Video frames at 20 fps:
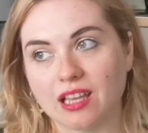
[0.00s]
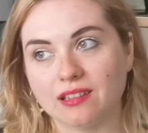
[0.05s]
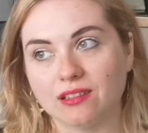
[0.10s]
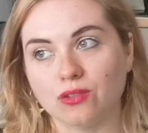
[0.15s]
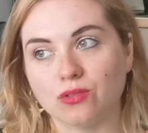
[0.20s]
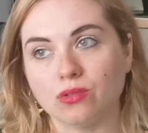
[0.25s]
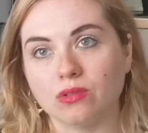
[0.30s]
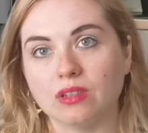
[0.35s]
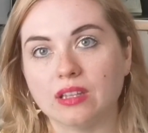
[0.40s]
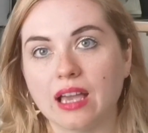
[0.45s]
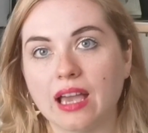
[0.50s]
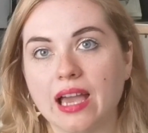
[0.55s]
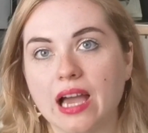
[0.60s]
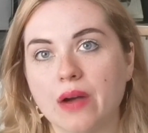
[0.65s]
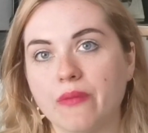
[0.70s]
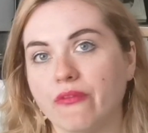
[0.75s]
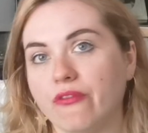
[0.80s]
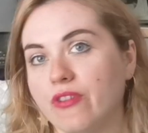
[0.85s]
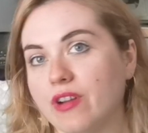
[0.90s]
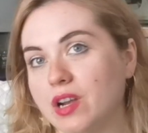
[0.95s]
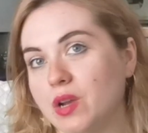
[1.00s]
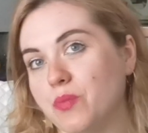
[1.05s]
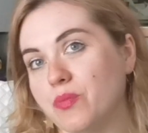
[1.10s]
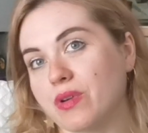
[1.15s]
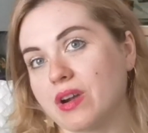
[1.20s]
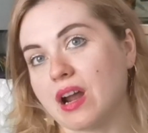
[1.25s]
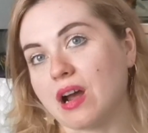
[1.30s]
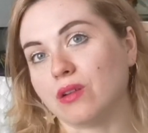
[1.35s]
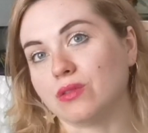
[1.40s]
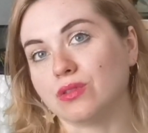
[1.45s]
And today I'm very
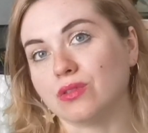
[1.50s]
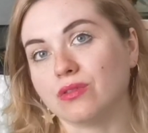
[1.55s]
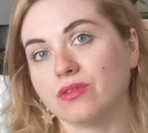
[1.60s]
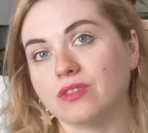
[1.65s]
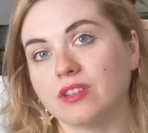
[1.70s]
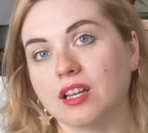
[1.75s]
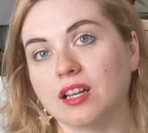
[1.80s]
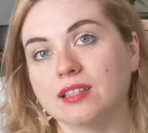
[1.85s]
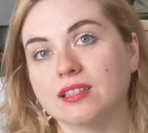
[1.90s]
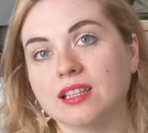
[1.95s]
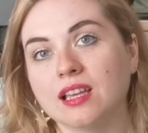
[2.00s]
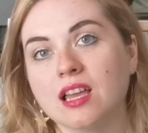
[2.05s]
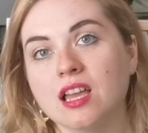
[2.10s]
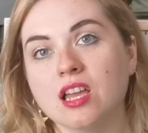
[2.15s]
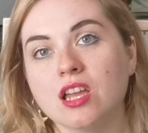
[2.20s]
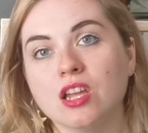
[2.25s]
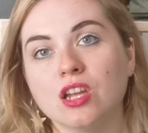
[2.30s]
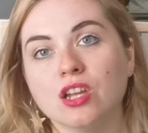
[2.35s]
proud of that.